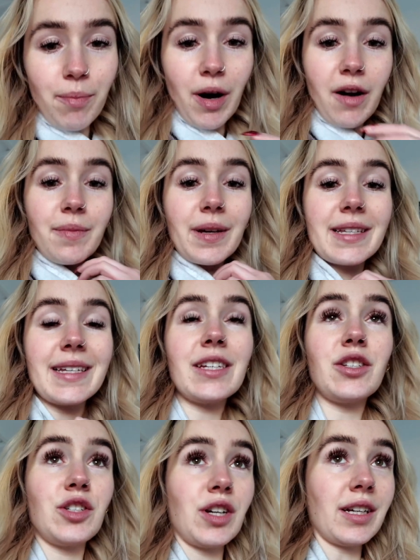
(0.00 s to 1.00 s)
bath because it's
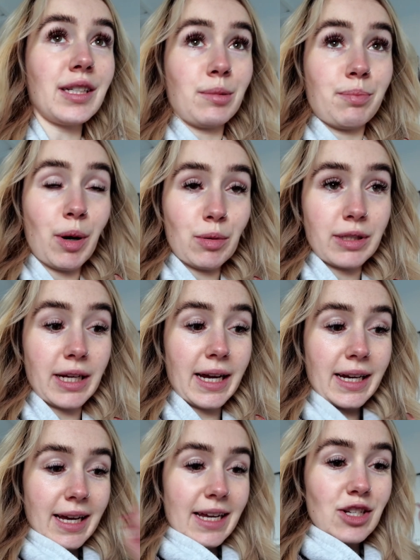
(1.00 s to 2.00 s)
just
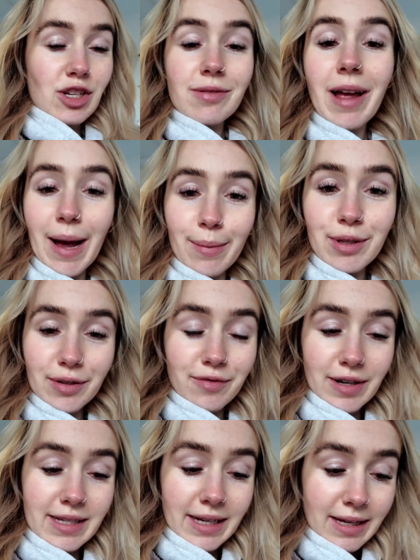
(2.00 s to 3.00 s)
Baltic. It's just absolutely
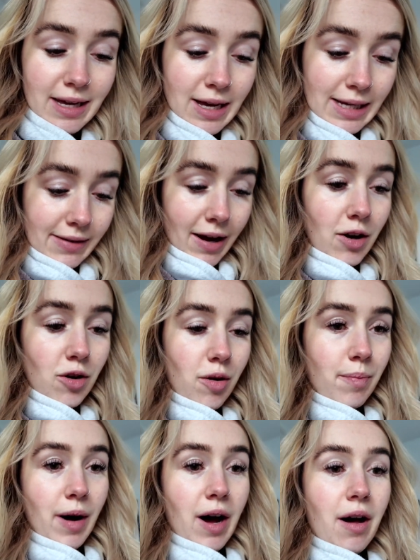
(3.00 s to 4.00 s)
freezing. Had a hot
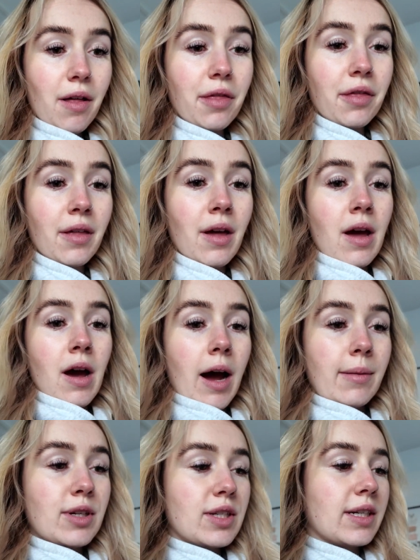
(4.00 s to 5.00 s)
bath.
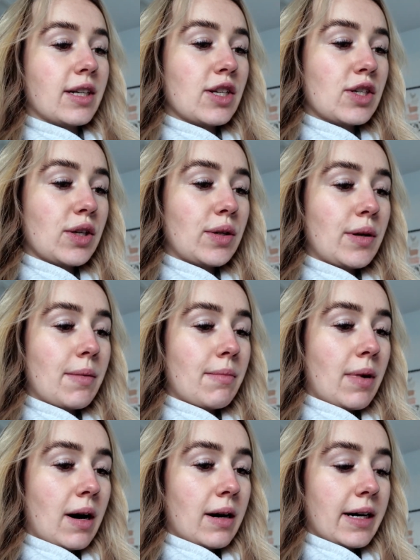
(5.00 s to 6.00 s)
I'm just going to do
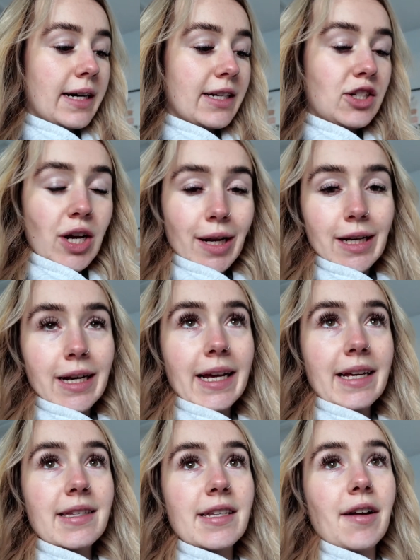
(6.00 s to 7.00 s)
my journaling
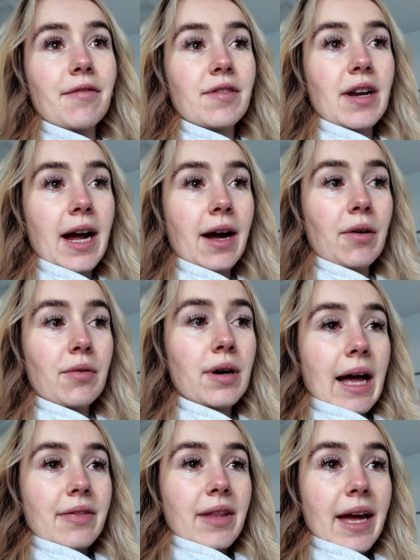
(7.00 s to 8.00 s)
and stuff now
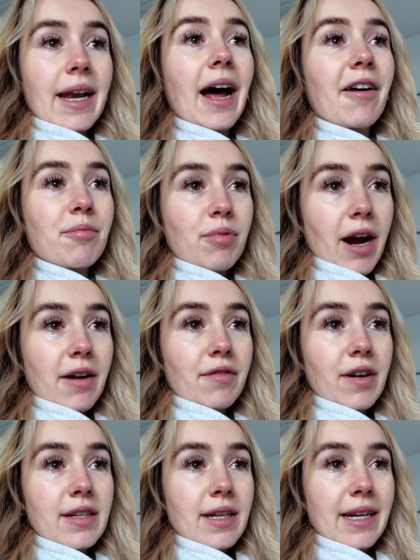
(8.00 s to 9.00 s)
and then have
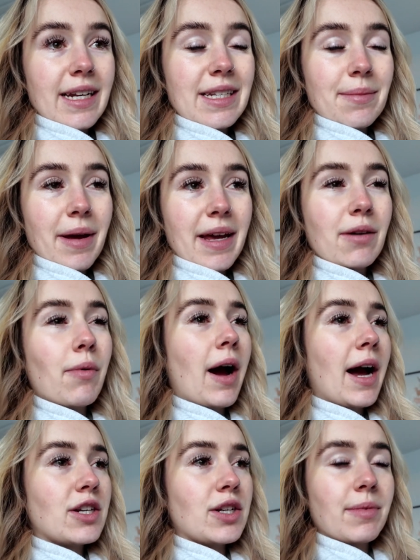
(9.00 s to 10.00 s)
breakfast. I need to make, well
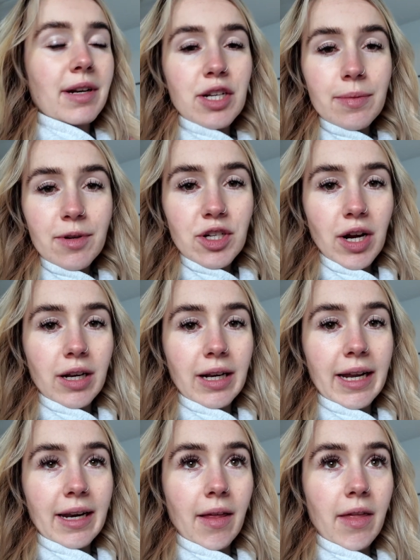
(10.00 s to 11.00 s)
actually I'm going to do my
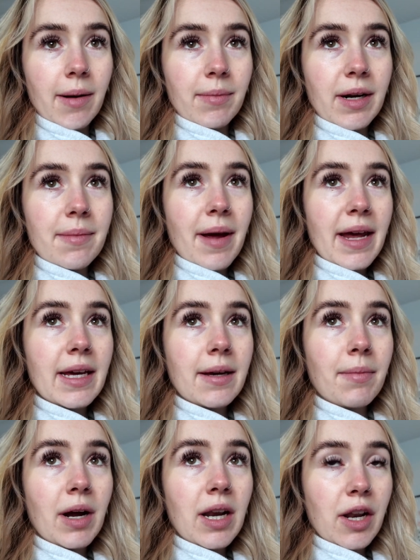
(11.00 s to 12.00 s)
journaling and then I'm going to make
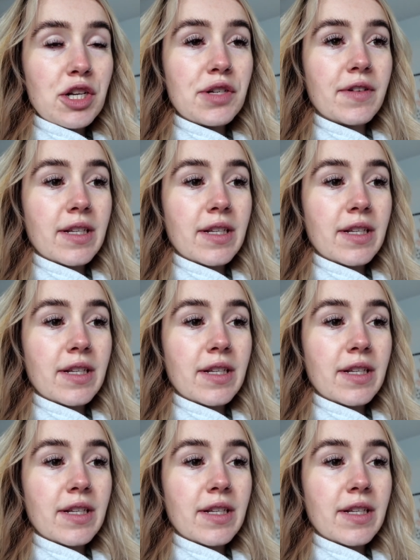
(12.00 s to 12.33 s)
my lunch for